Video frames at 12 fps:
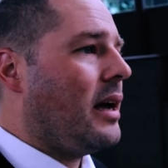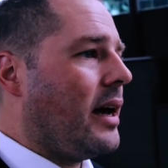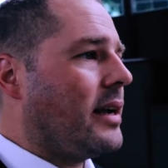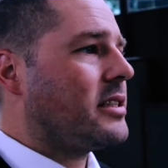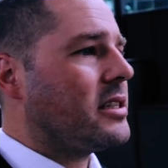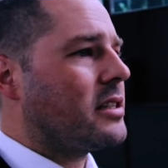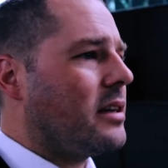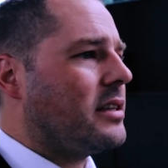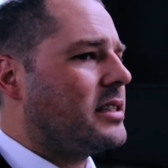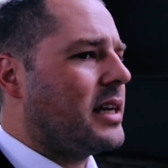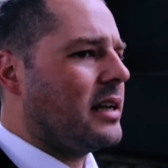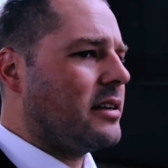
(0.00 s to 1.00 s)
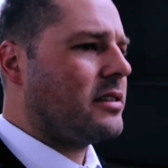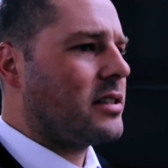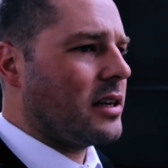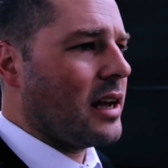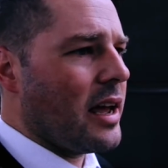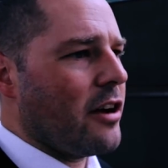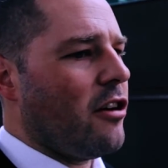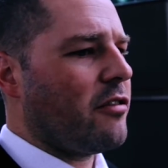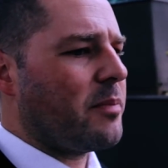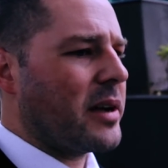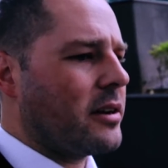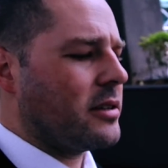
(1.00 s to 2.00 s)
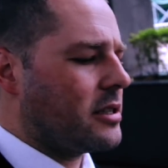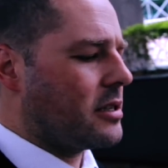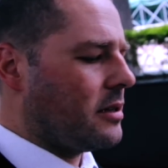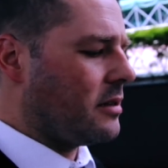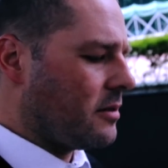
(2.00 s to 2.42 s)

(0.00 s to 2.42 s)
And I just got to tell you to lay off, because